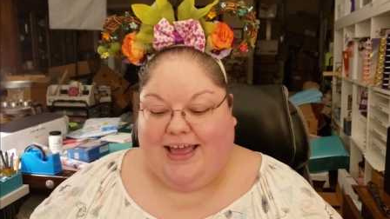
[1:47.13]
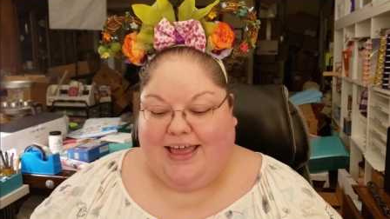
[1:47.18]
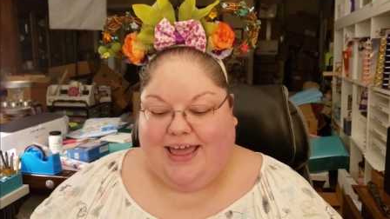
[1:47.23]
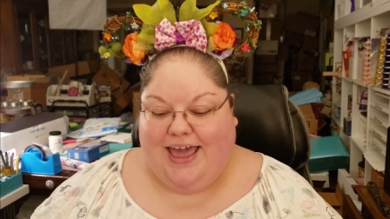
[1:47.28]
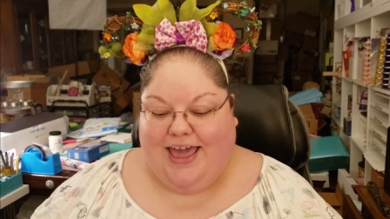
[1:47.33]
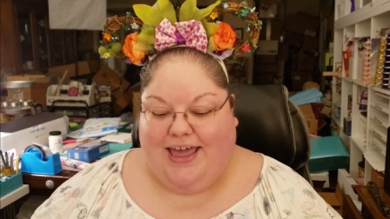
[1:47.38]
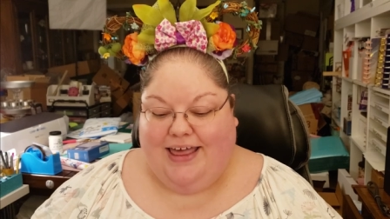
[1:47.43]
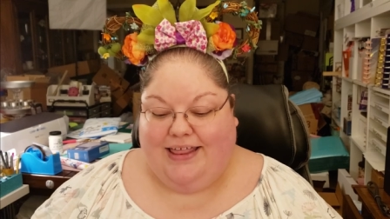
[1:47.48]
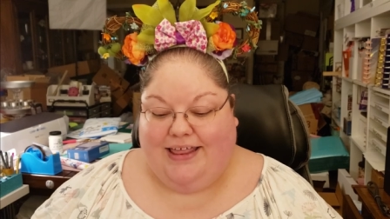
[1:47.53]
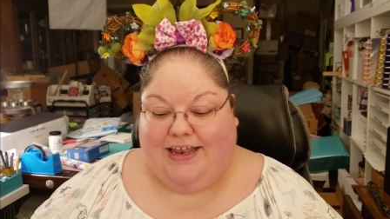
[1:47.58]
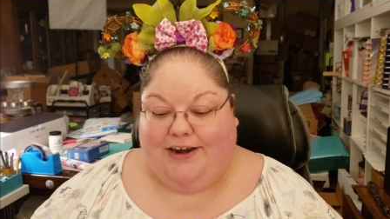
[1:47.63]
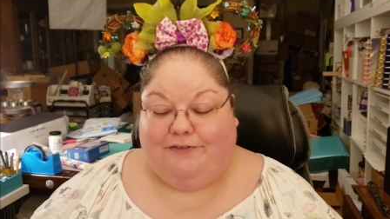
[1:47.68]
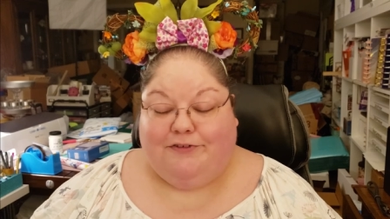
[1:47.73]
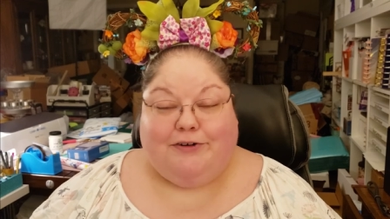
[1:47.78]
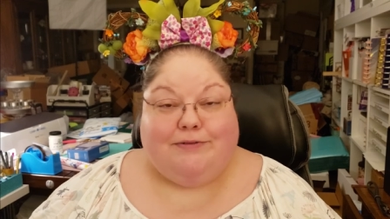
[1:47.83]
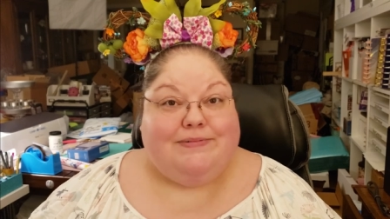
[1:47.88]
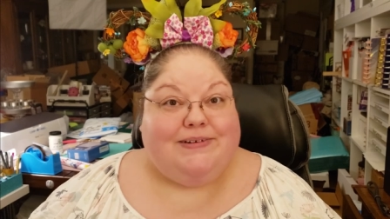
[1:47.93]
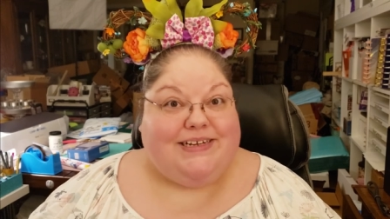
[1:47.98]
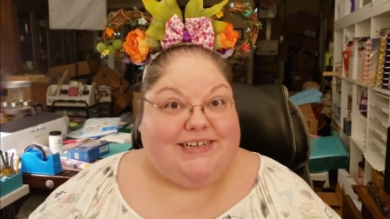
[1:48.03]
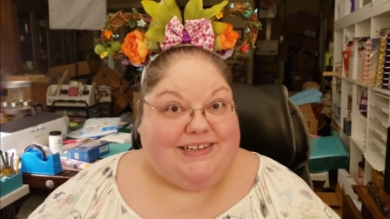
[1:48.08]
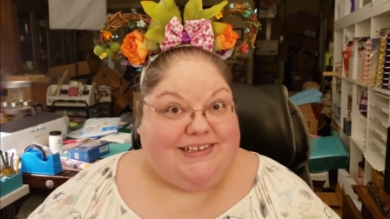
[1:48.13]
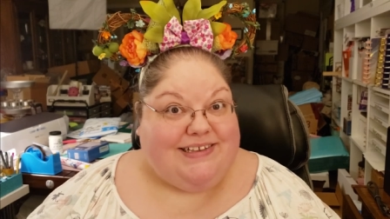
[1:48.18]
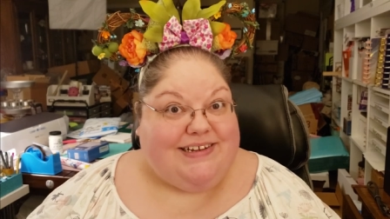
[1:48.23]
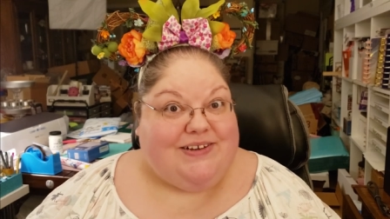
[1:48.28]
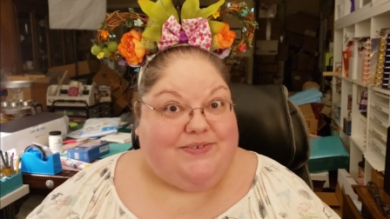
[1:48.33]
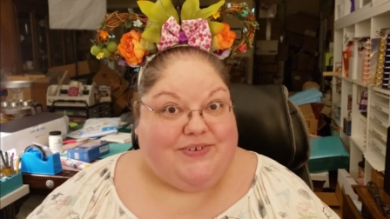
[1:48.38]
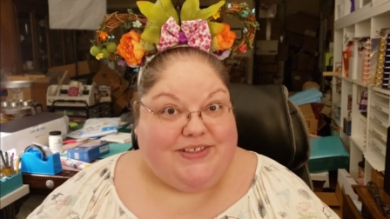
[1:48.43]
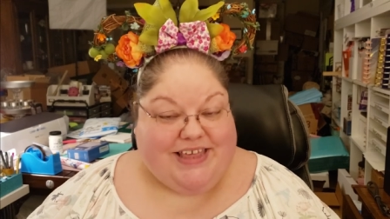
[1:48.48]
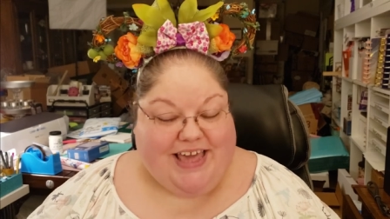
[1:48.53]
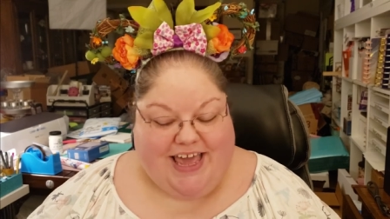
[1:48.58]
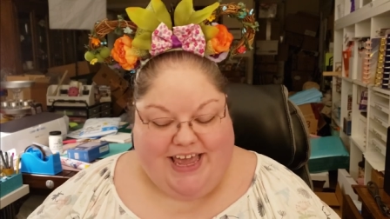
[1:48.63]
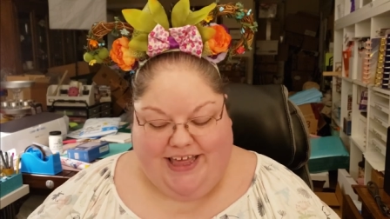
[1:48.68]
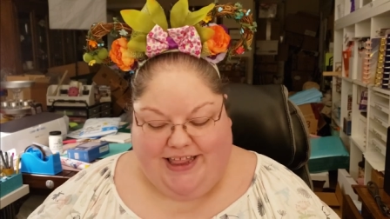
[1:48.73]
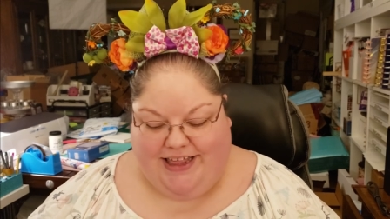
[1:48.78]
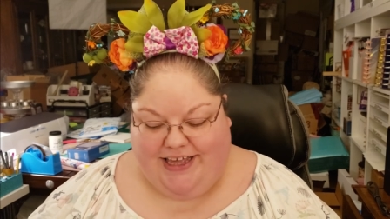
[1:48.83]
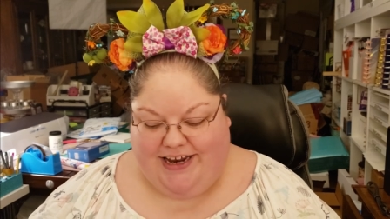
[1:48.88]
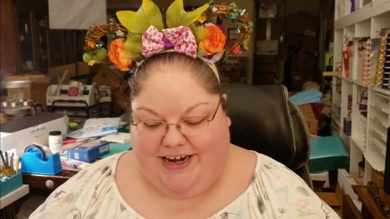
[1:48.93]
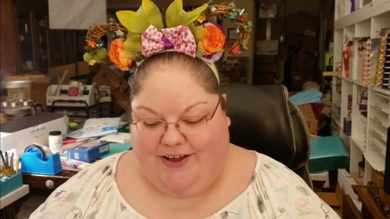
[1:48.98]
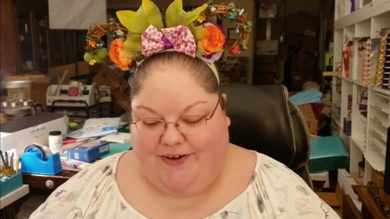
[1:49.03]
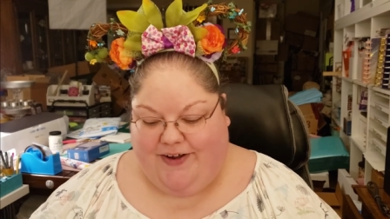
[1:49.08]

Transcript: Kalyn from Disney with Kalyn."